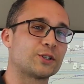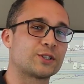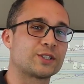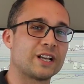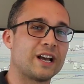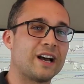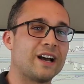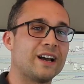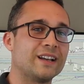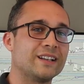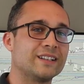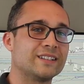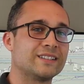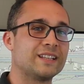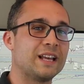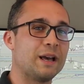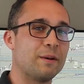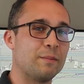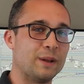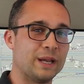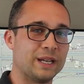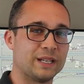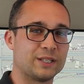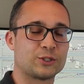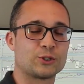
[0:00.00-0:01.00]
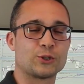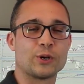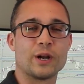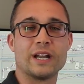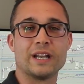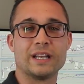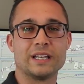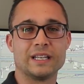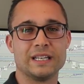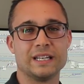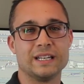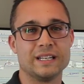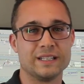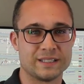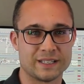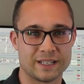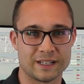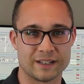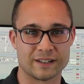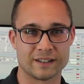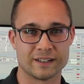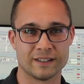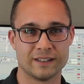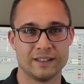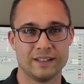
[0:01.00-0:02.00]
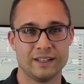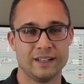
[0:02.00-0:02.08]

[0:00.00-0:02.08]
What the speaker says: size that makes trading easier.